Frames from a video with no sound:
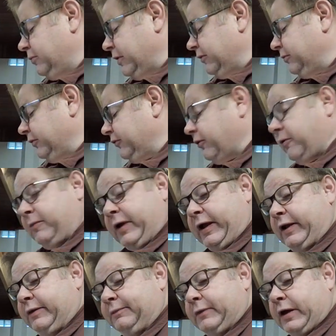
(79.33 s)
makes me so
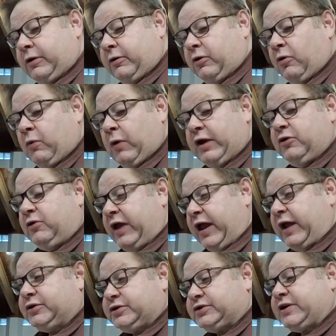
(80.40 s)
mad. I don't know why you
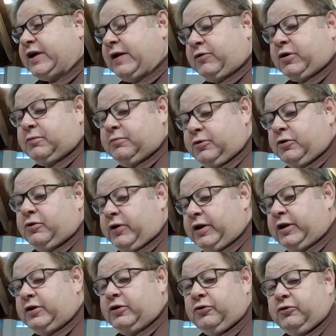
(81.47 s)
can't just have a computer
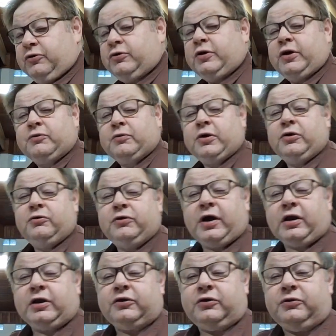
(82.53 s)
and it does what you
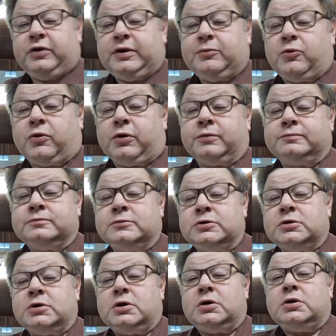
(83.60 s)
tell it to anymore.
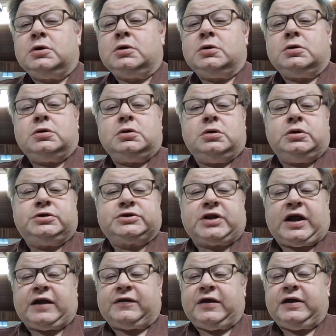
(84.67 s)

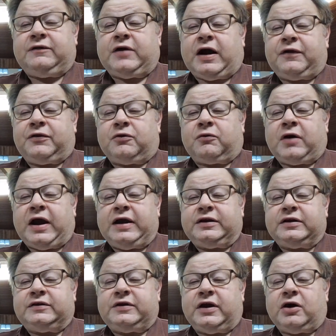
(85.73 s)
It's like they've got the
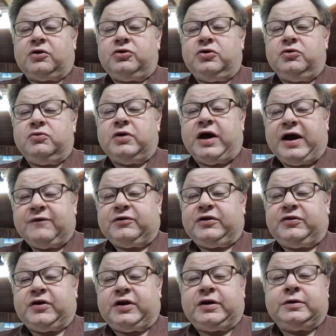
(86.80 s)
right to tell you
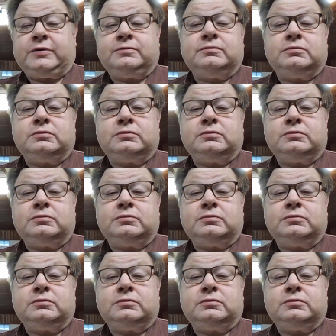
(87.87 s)
everything.